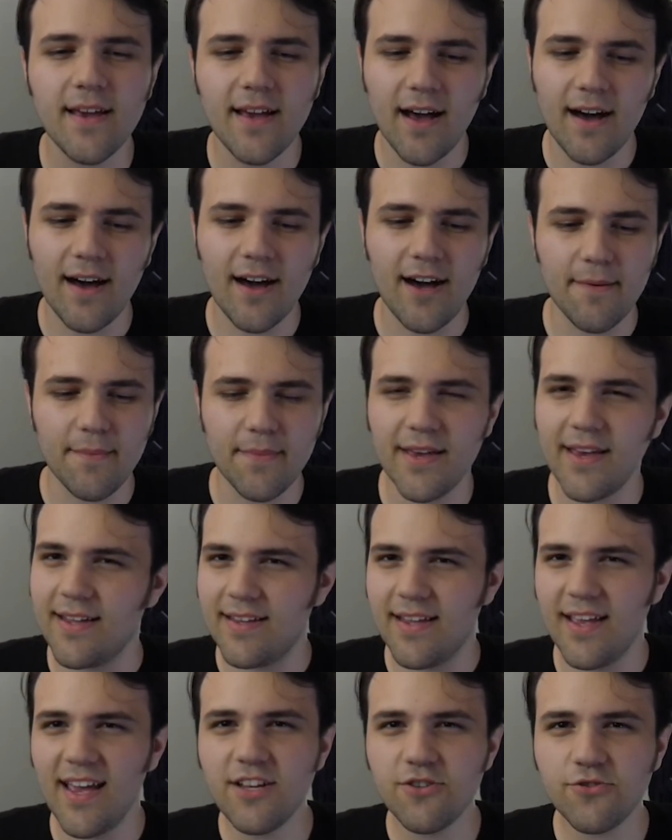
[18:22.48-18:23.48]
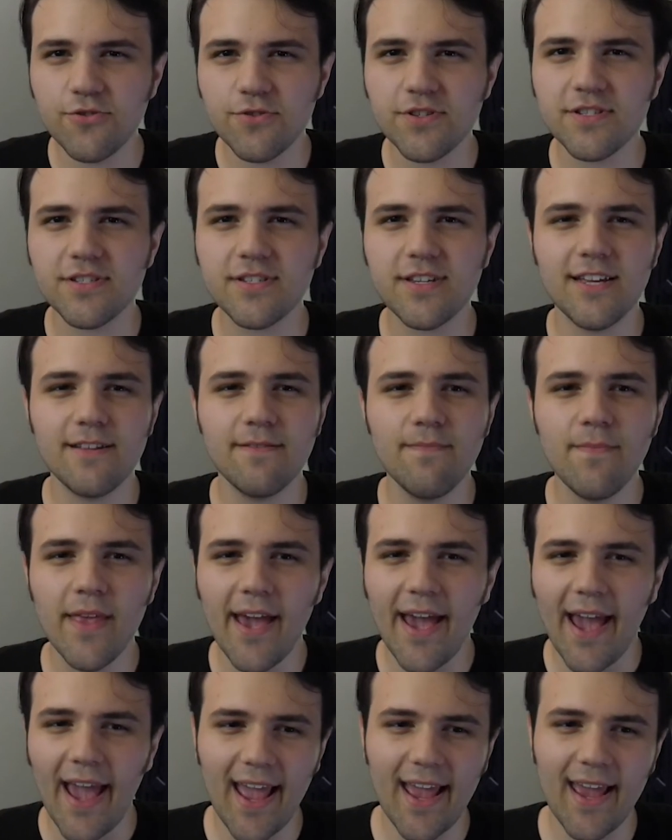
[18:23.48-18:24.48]
and interesting.
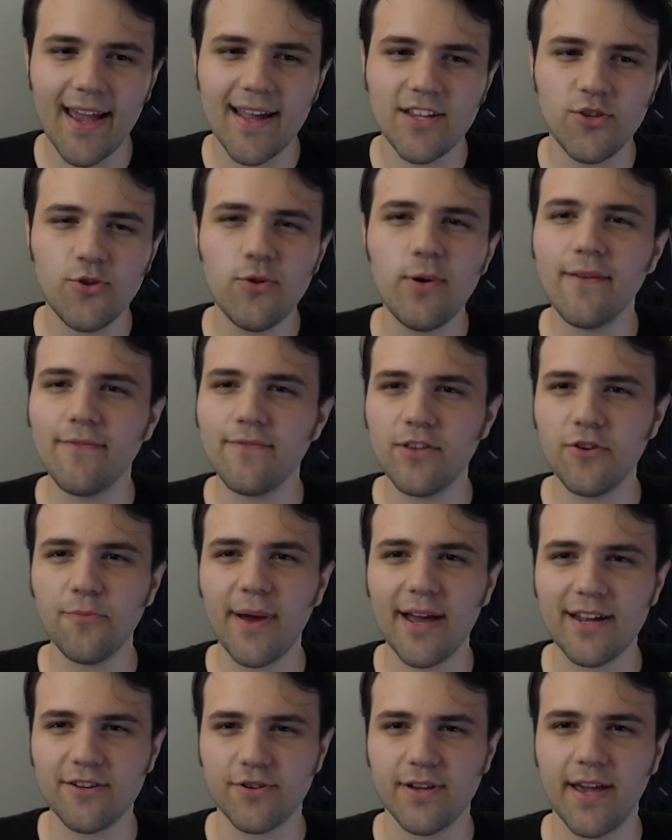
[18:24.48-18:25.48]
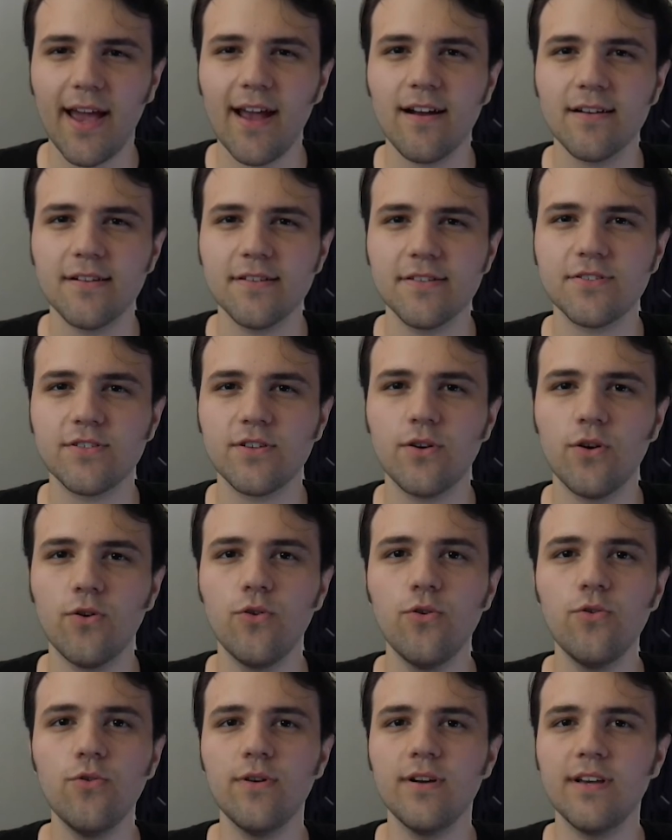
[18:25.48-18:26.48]
And you have Neil Patrick Harris,
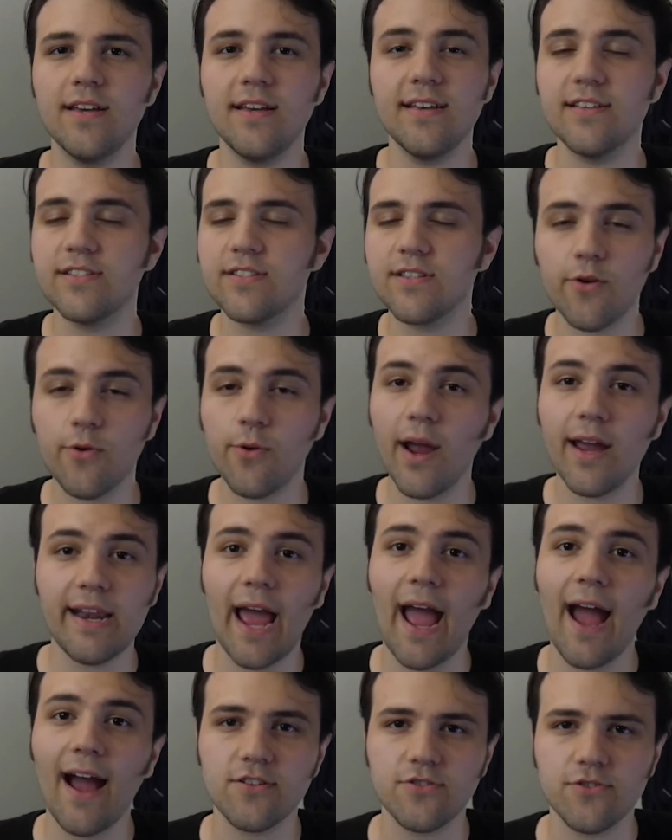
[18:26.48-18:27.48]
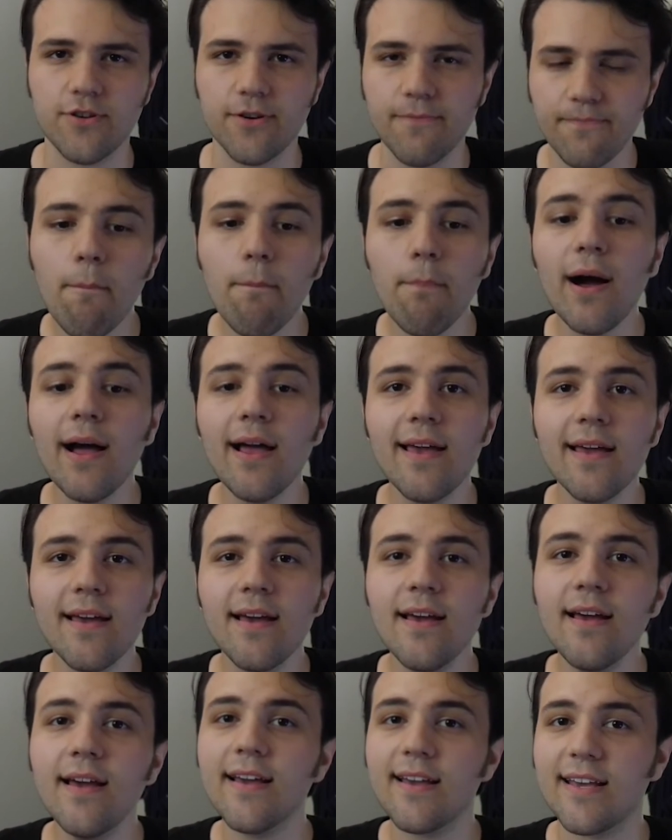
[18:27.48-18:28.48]
who is a great actor, but
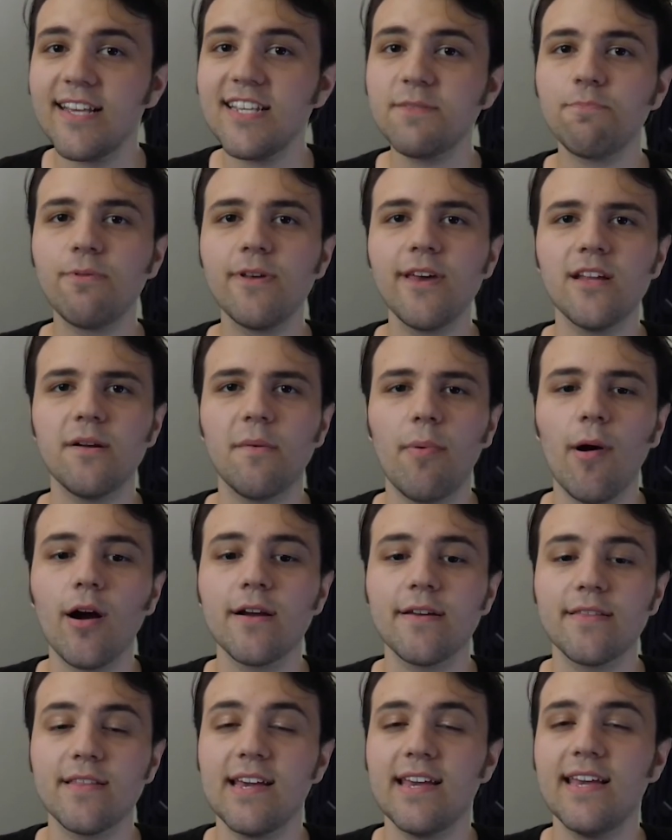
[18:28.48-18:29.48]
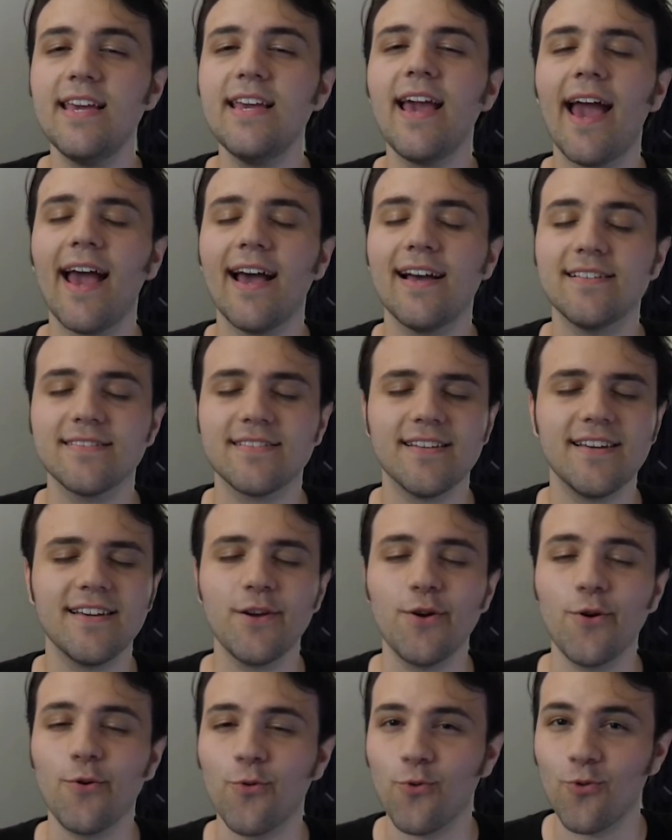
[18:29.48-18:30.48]
he's playing a part that he has
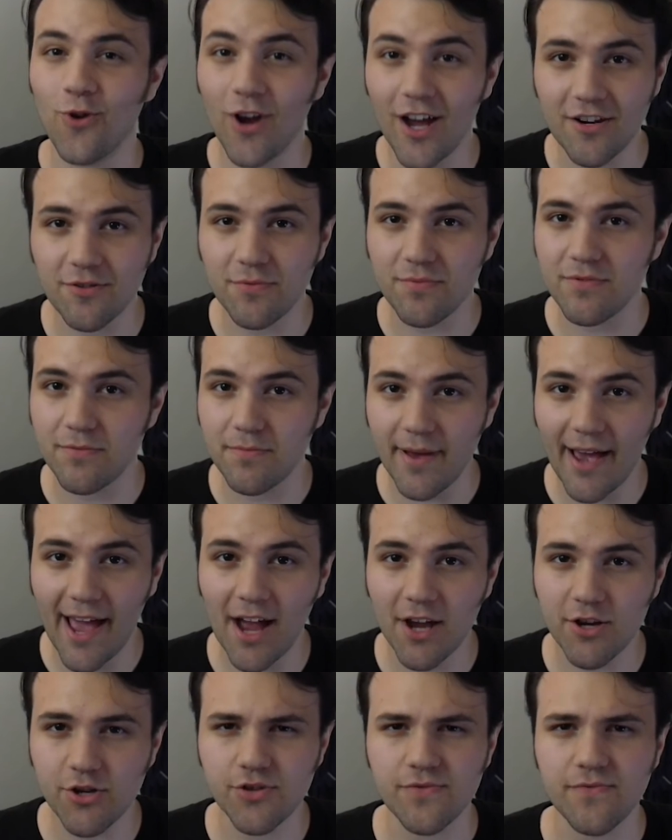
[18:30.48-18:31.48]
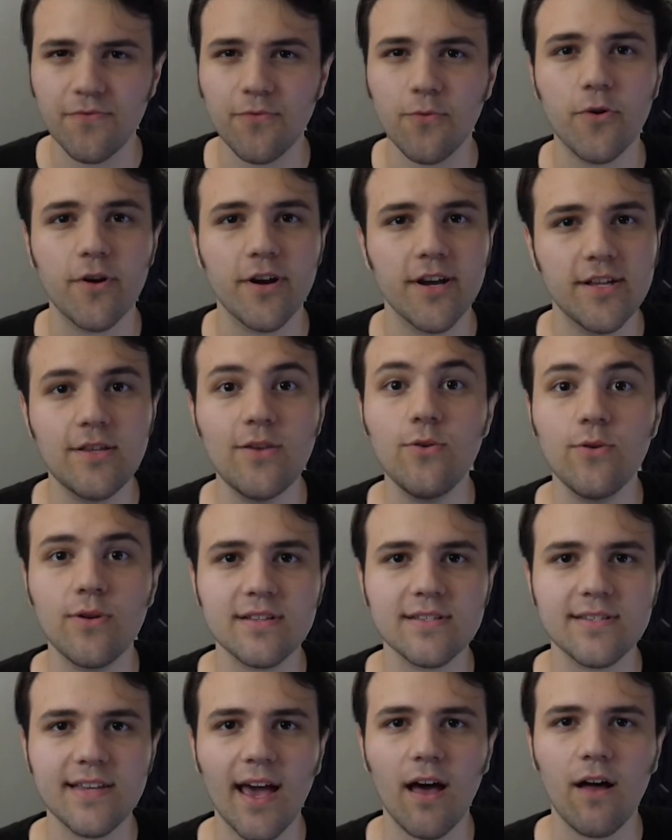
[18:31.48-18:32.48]
incredible passion for, and you
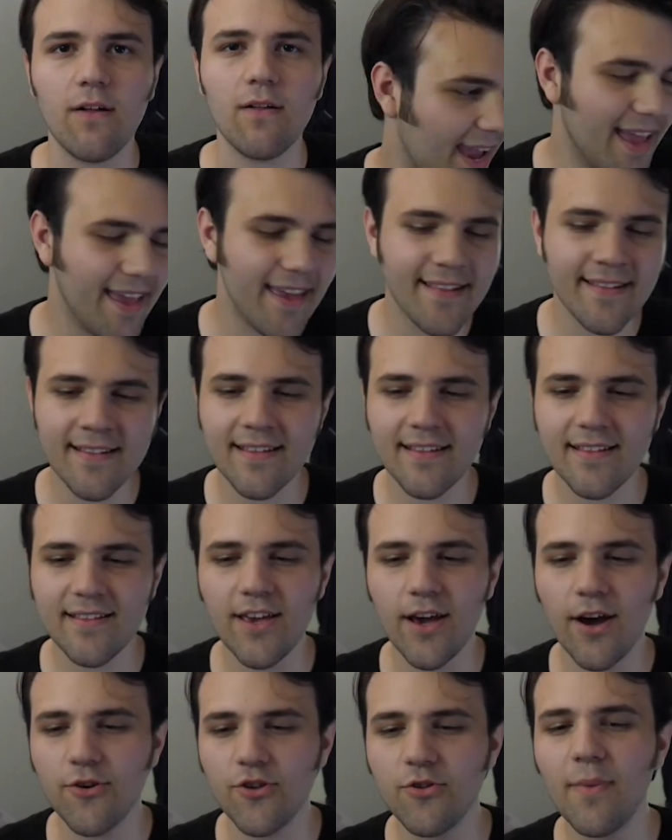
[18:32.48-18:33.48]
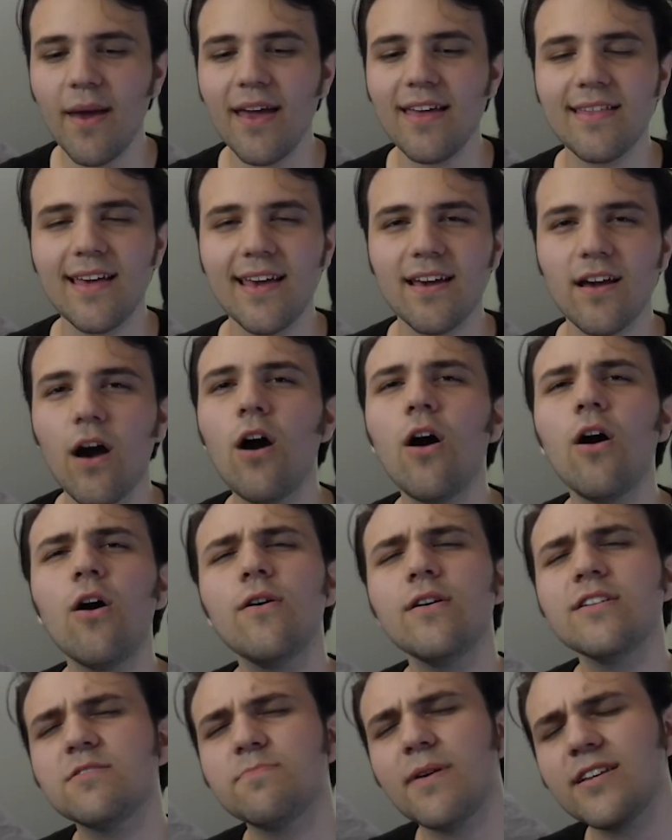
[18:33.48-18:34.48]
can tell. And, you may think,
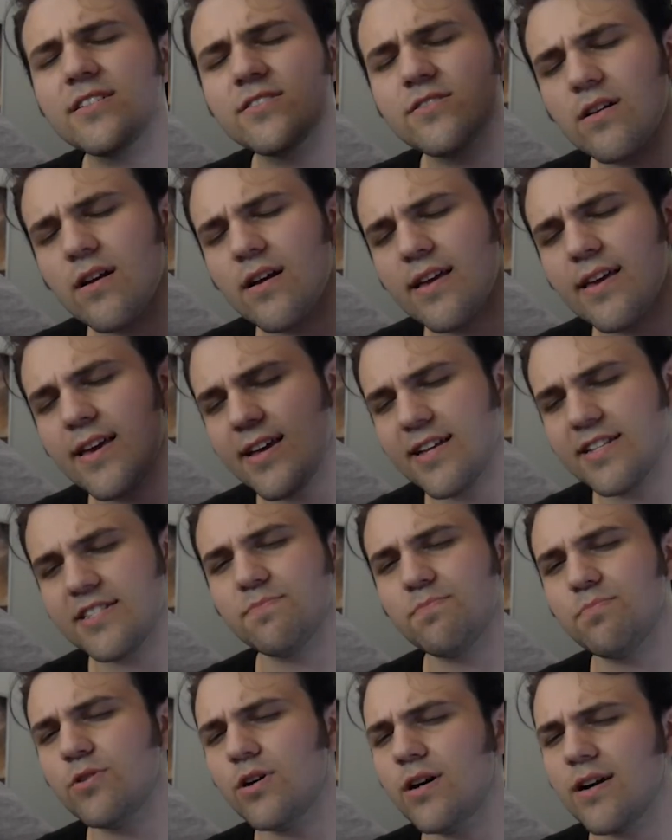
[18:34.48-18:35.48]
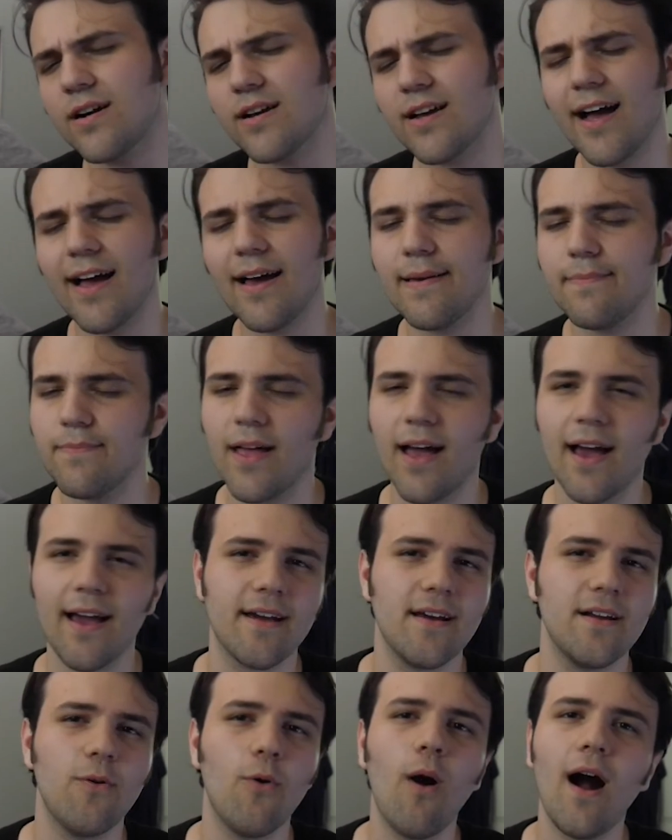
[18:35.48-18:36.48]
oh, it's based on a kid's book, I'm not
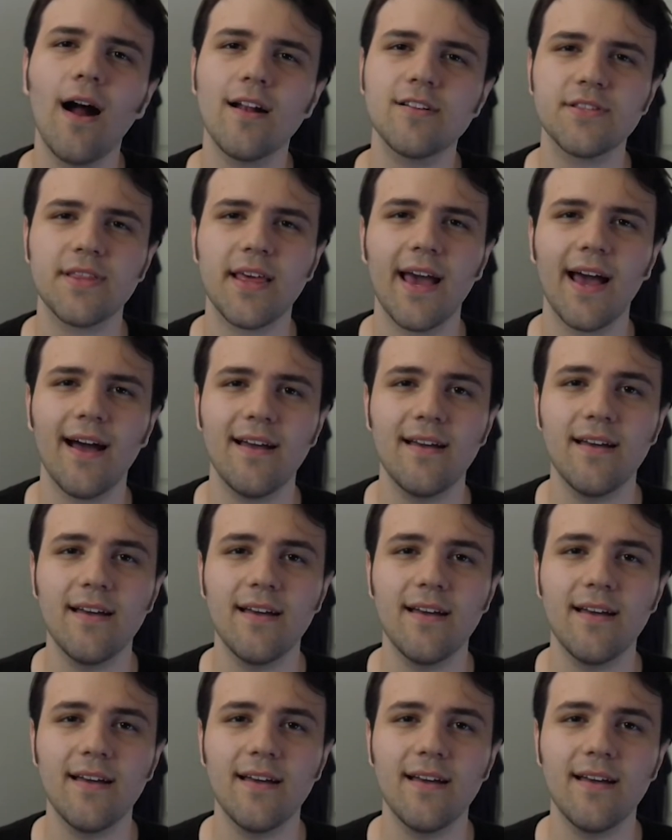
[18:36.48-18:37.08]
gonna watch that.